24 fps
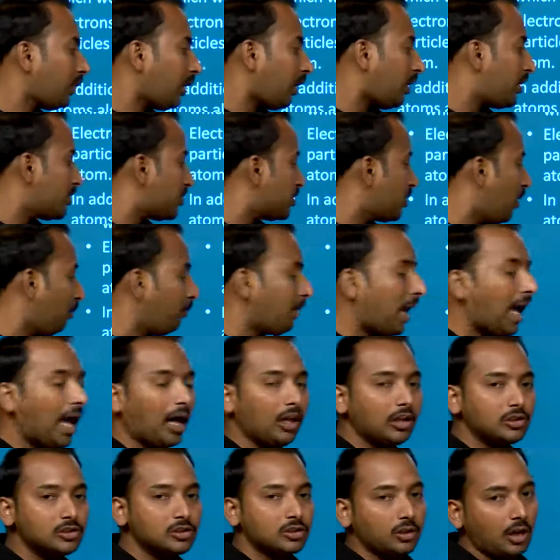some
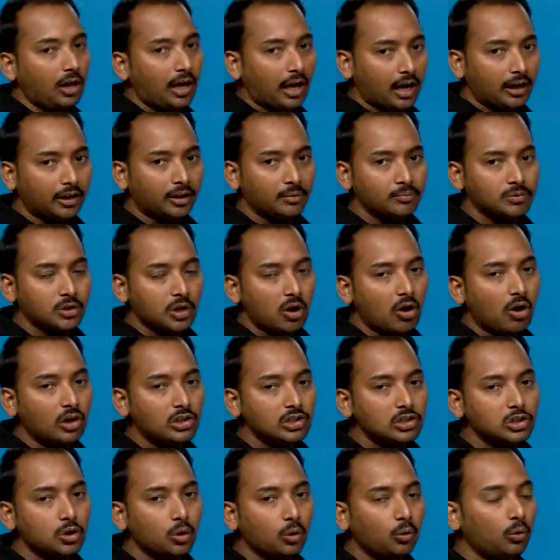atoms
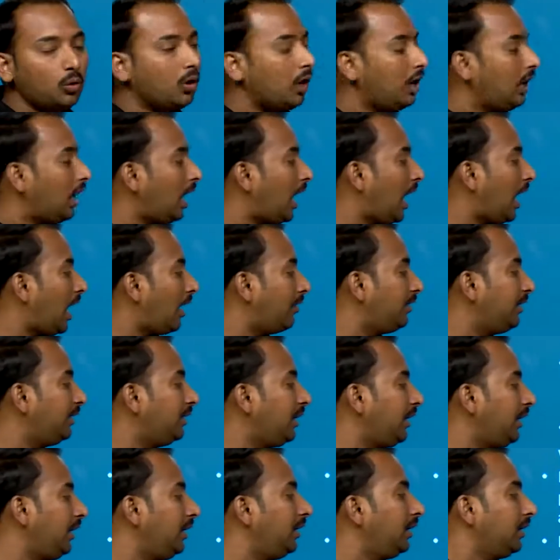also having
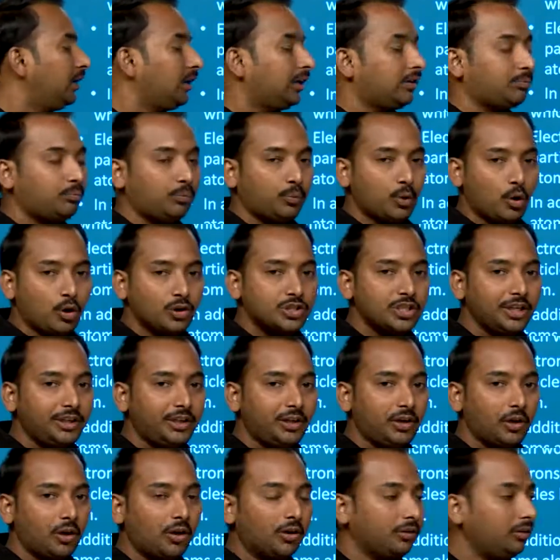the
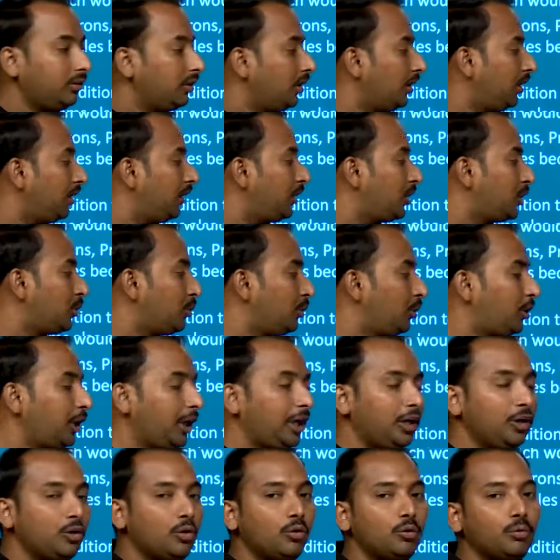positron,
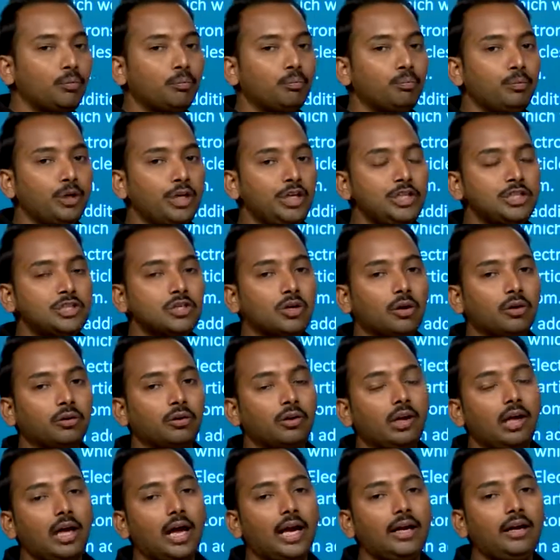neutrino, meson
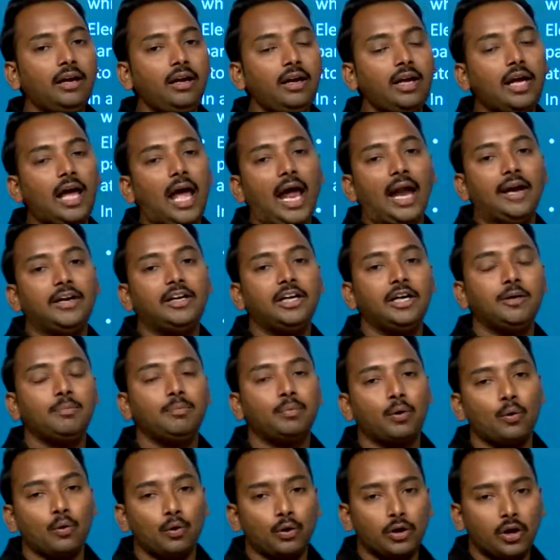and
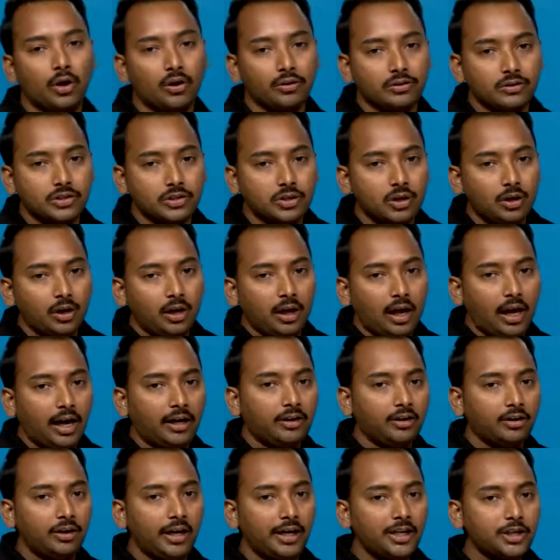antiprotons. And
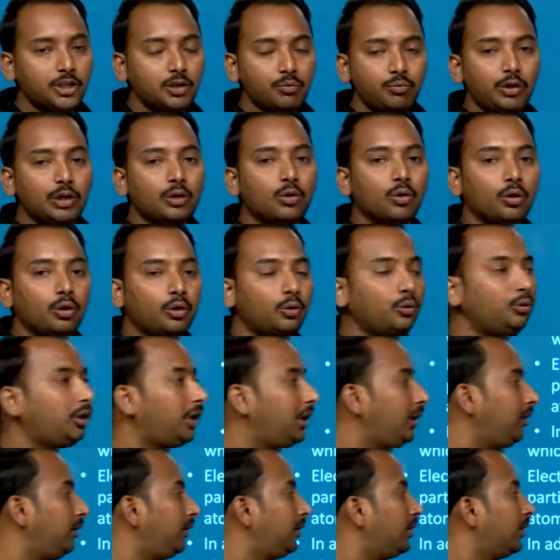next we go to
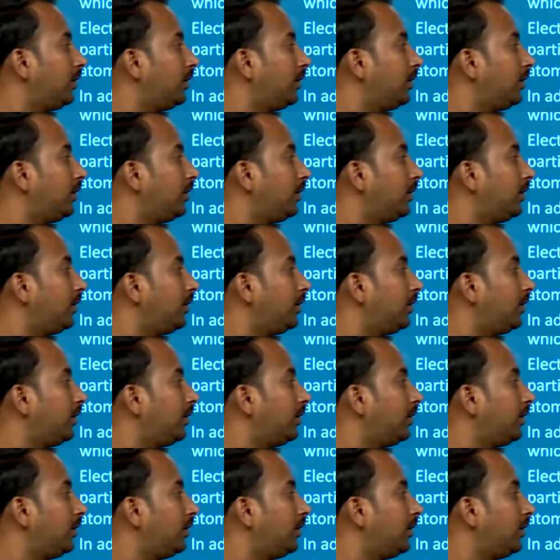the